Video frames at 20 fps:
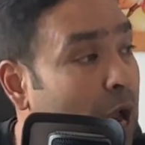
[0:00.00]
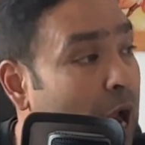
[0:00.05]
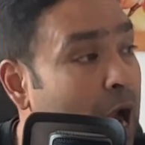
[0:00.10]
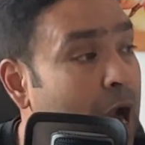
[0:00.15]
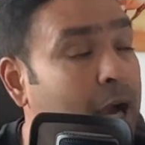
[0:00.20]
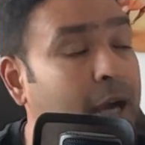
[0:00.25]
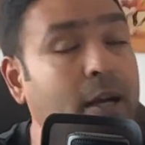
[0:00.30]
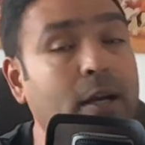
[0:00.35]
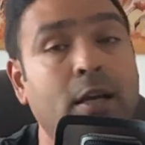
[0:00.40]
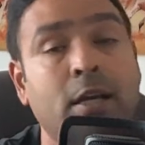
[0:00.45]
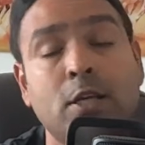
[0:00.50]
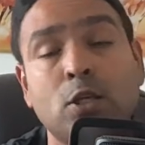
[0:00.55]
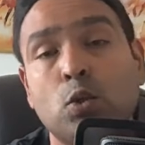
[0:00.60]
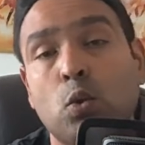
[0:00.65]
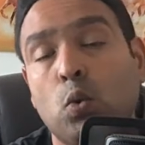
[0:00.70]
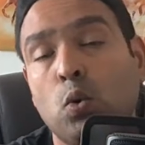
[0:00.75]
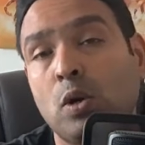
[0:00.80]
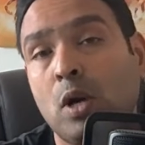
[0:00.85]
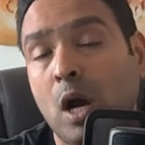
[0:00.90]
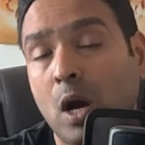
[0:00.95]
and his
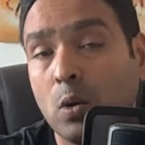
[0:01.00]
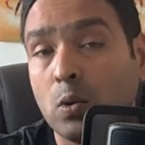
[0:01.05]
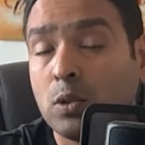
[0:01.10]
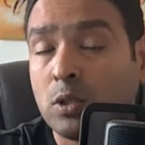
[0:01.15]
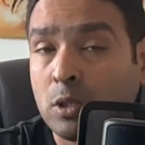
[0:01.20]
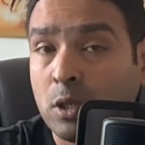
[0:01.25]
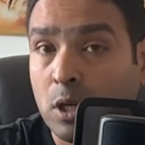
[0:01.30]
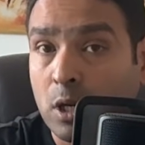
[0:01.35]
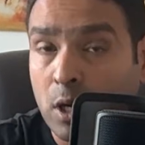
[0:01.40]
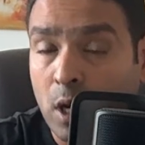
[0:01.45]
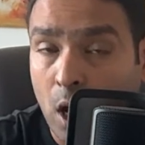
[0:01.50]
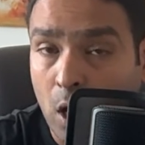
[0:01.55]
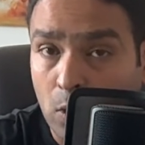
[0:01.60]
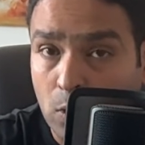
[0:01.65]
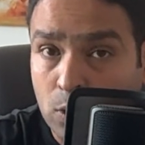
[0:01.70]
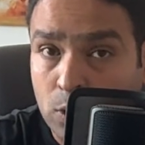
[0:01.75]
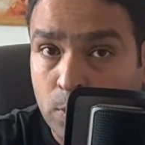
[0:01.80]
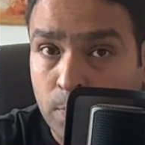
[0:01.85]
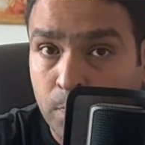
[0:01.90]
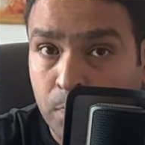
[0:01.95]
own house, third
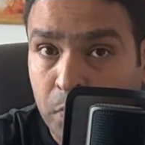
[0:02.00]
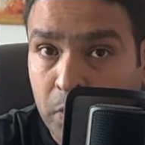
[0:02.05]
house.